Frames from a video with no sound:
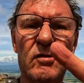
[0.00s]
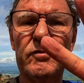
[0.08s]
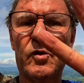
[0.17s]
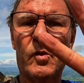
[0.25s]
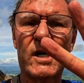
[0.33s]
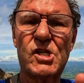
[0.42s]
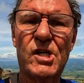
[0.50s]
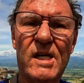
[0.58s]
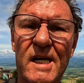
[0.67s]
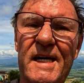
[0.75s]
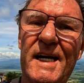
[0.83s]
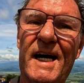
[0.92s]
you for
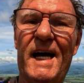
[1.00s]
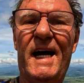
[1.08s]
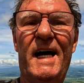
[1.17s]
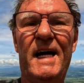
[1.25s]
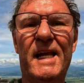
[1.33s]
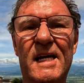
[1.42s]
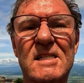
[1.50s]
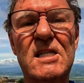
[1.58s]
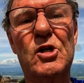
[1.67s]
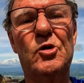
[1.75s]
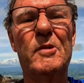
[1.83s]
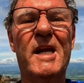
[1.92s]
watching, and I'll
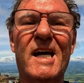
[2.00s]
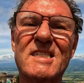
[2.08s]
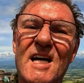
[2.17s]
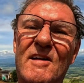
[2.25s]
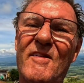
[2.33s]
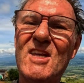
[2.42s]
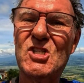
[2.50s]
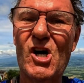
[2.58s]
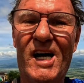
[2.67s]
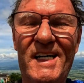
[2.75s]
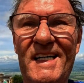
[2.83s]
see you on my next adventure.